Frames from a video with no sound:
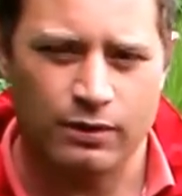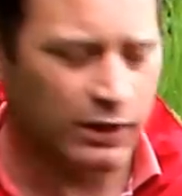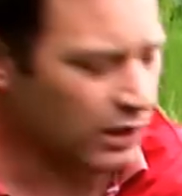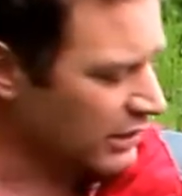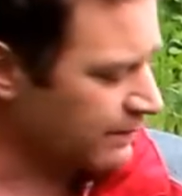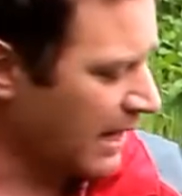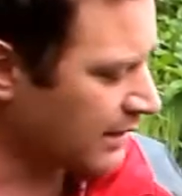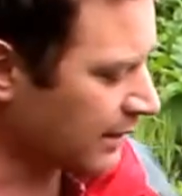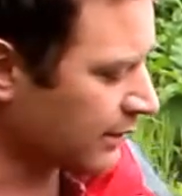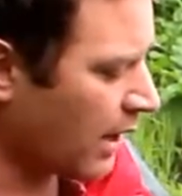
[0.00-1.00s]
we could
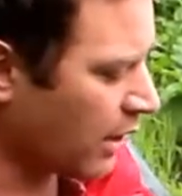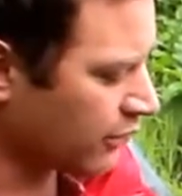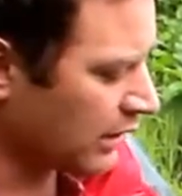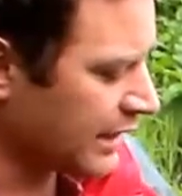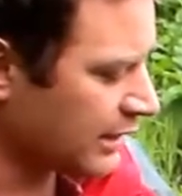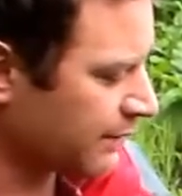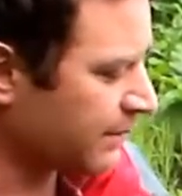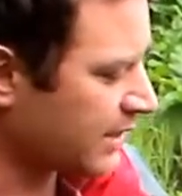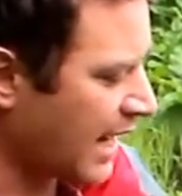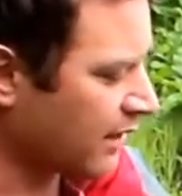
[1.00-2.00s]
expect up to 100 litres
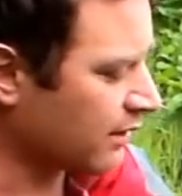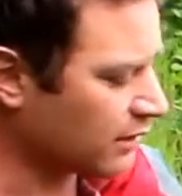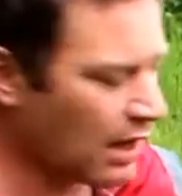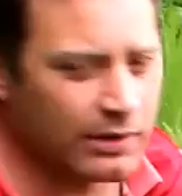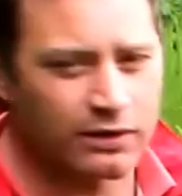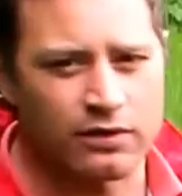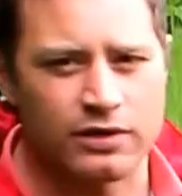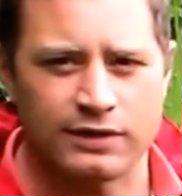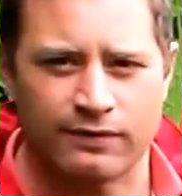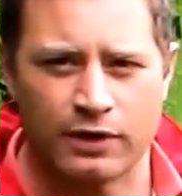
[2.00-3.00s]
per second coming through
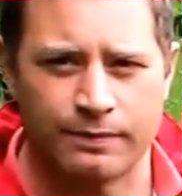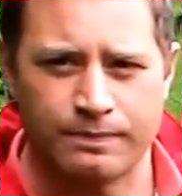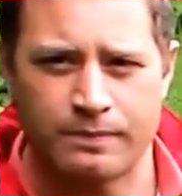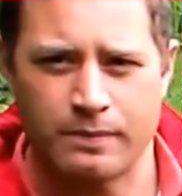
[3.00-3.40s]
this flume.